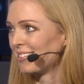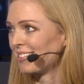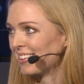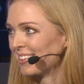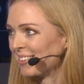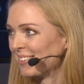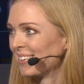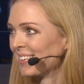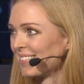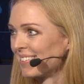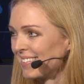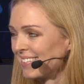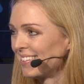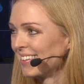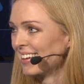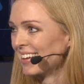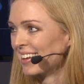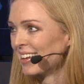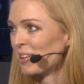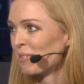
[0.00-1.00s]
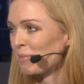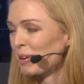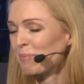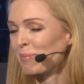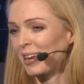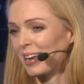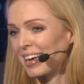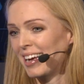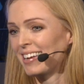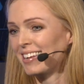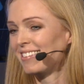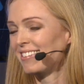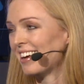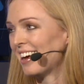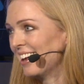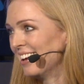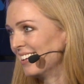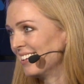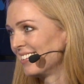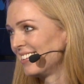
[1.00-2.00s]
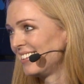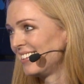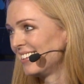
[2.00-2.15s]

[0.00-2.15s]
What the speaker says: So people like a challenge.